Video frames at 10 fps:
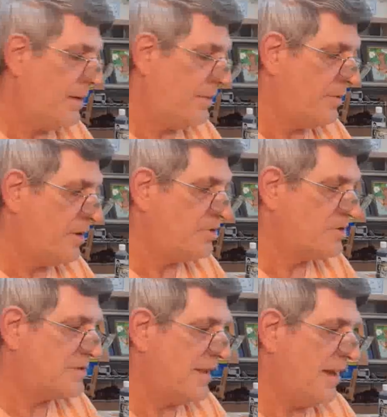not
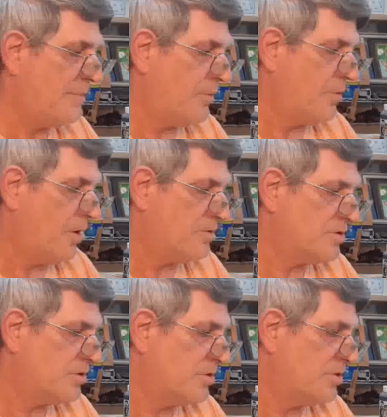just that, but we're
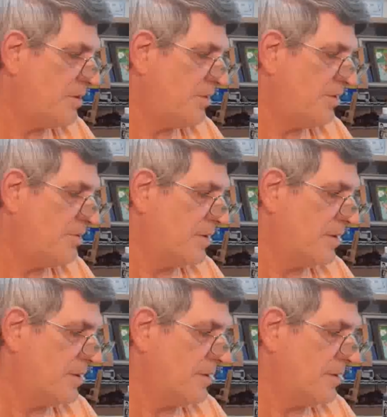also going to be doing,